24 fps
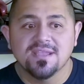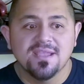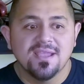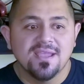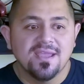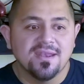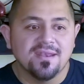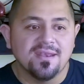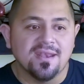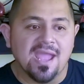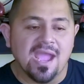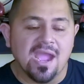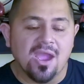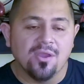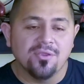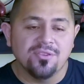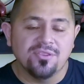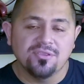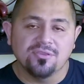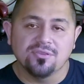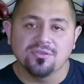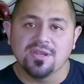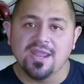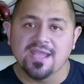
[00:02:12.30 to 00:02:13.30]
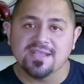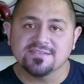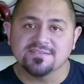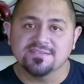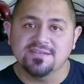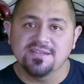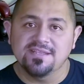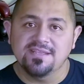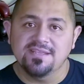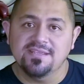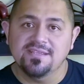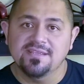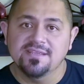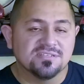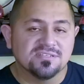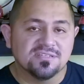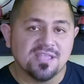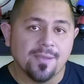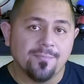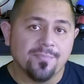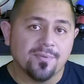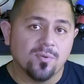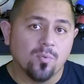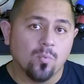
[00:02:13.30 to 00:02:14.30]
Now you could actually
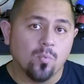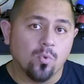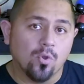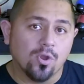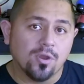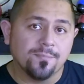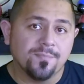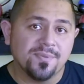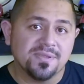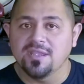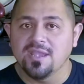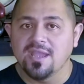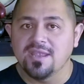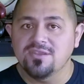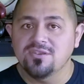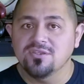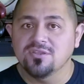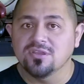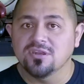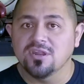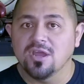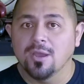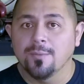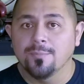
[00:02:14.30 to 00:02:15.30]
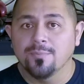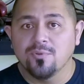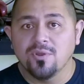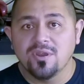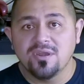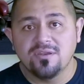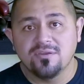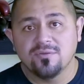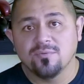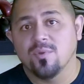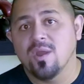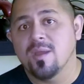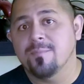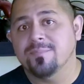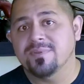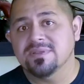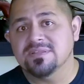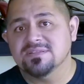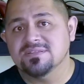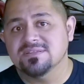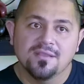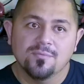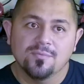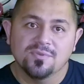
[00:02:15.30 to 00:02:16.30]
stop at a workbench and you could upgrade your
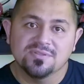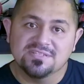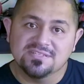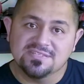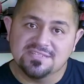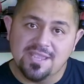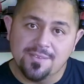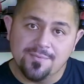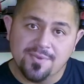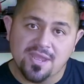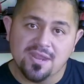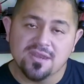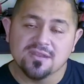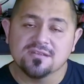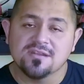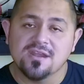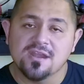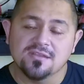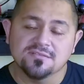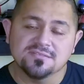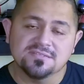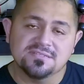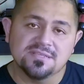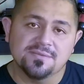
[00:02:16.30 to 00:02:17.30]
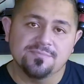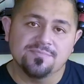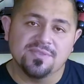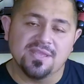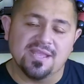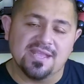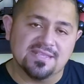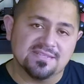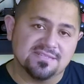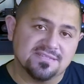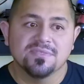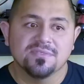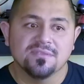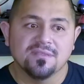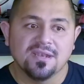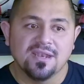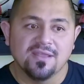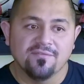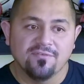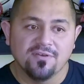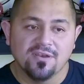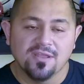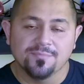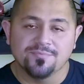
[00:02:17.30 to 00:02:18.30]
weapons with the same kind of concept as the
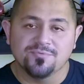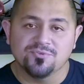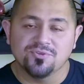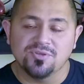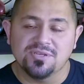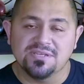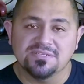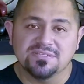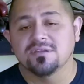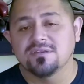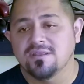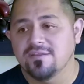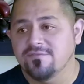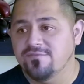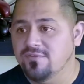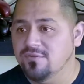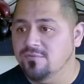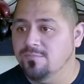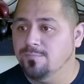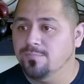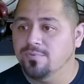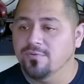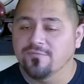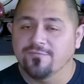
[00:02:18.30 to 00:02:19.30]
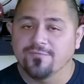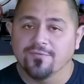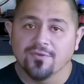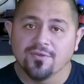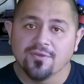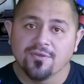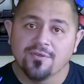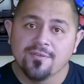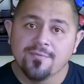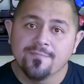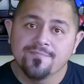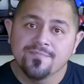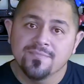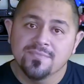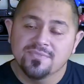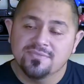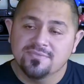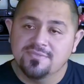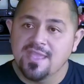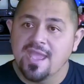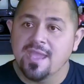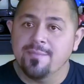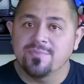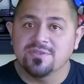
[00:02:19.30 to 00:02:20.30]
level up trees. If you prefer
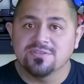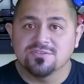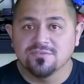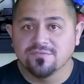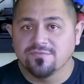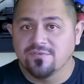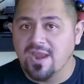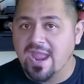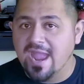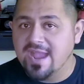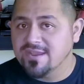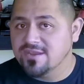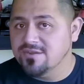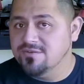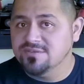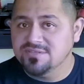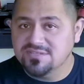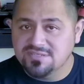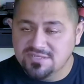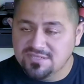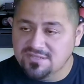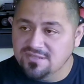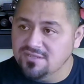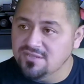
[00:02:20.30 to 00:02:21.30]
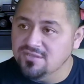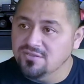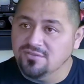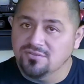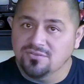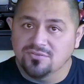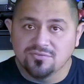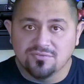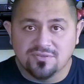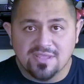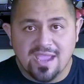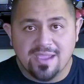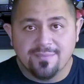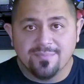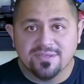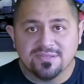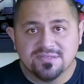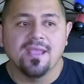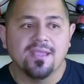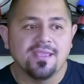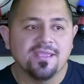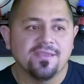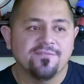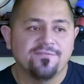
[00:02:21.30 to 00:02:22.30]
damage over accuracy, then you could do
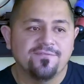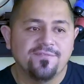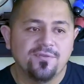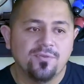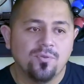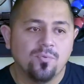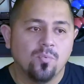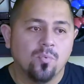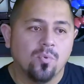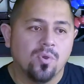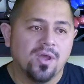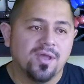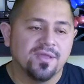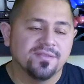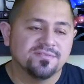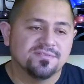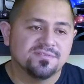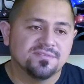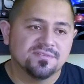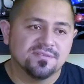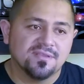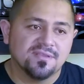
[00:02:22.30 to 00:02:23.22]
damage. If you want